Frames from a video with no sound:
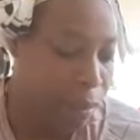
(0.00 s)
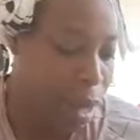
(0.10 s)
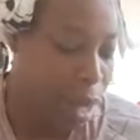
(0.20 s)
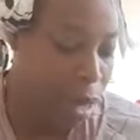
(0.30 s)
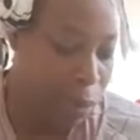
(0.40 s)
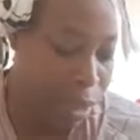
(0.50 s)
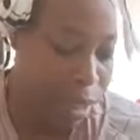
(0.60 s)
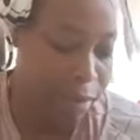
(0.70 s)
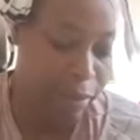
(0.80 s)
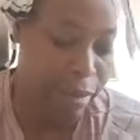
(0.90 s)

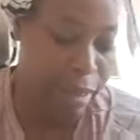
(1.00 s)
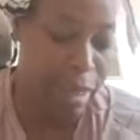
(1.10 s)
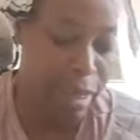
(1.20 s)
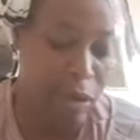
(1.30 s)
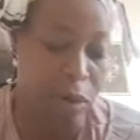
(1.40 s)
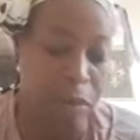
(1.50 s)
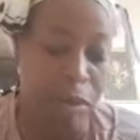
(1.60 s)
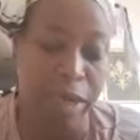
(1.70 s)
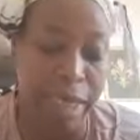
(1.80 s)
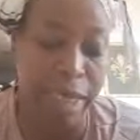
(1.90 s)
always in
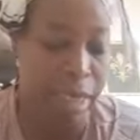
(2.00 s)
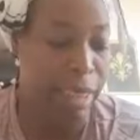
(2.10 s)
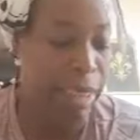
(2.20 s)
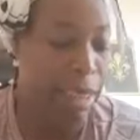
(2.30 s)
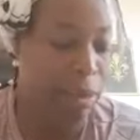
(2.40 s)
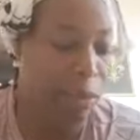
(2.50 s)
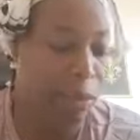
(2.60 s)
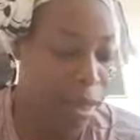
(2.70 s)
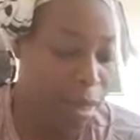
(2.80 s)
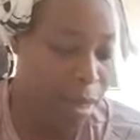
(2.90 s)
communication
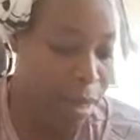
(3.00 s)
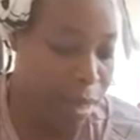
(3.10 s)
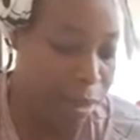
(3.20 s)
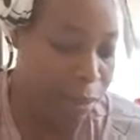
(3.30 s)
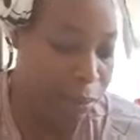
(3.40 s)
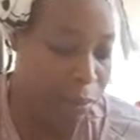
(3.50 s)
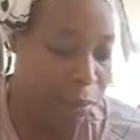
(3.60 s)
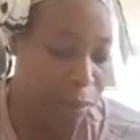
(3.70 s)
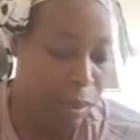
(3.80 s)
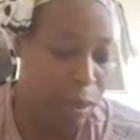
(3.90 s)
with God.
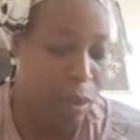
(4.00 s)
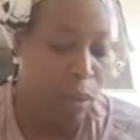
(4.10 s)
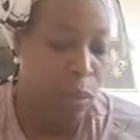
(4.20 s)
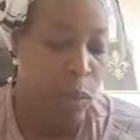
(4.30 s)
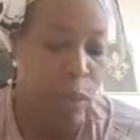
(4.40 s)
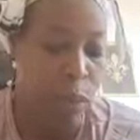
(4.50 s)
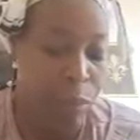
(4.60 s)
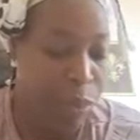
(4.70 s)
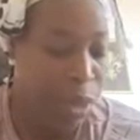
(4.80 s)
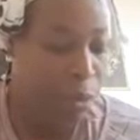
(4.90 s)
When we
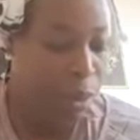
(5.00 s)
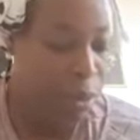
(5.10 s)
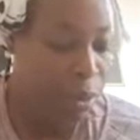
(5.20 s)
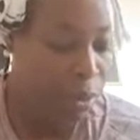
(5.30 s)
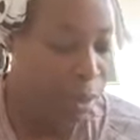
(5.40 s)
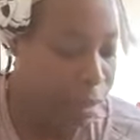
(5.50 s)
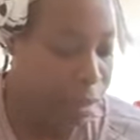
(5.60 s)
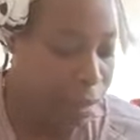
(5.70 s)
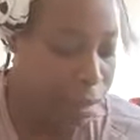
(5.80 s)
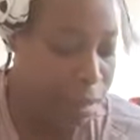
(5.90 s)
pray without
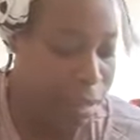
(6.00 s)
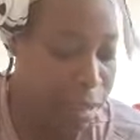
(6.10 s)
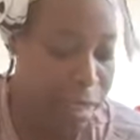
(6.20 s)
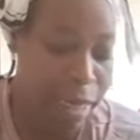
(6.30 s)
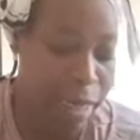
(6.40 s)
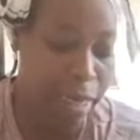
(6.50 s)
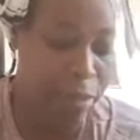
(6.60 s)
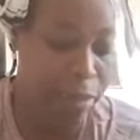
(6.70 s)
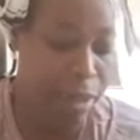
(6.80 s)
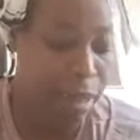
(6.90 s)
ceasing, the
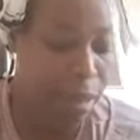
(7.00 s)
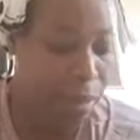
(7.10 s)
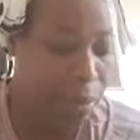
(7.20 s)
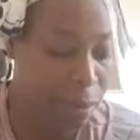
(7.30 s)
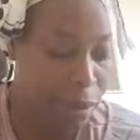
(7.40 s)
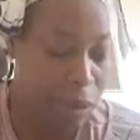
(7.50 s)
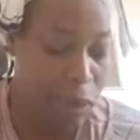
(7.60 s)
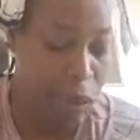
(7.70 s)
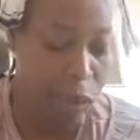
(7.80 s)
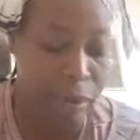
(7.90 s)
enemy
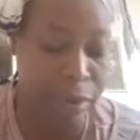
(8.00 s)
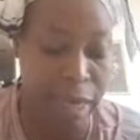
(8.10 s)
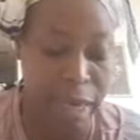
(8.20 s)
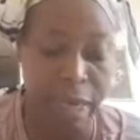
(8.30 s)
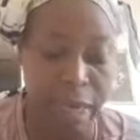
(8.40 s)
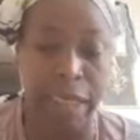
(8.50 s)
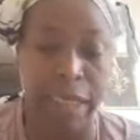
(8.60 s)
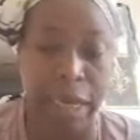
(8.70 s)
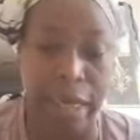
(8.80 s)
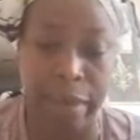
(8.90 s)
don't stand a
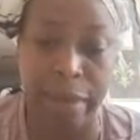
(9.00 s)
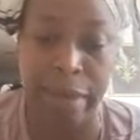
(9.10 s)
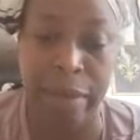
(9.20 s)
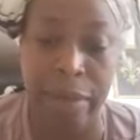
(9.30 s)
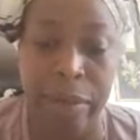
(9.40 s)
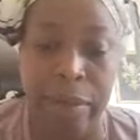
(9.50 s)
chance